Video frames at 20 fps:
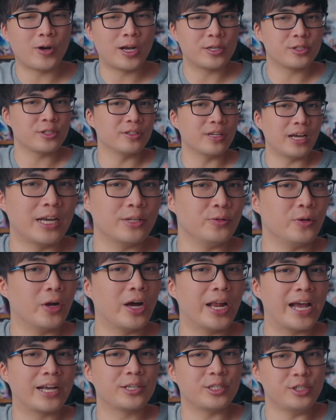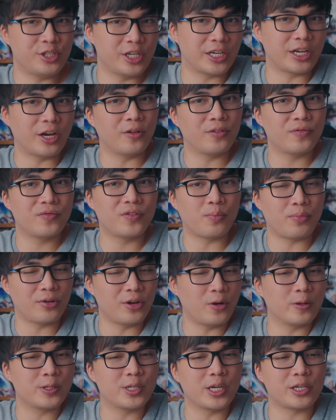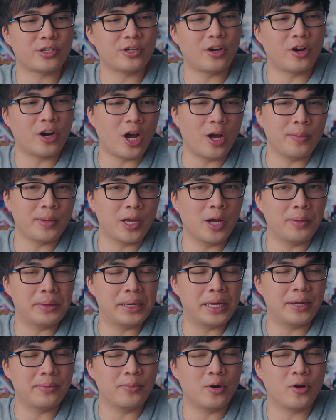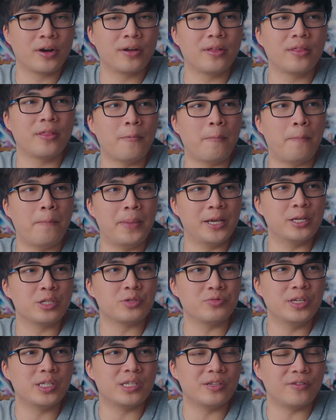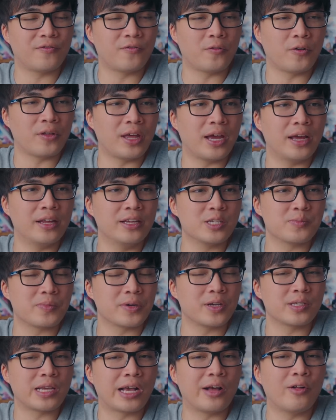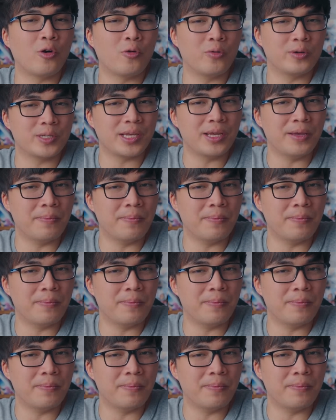question. I do not actually check out the pre-owned section on Ami anymore. The biggest reason for that is because I'll always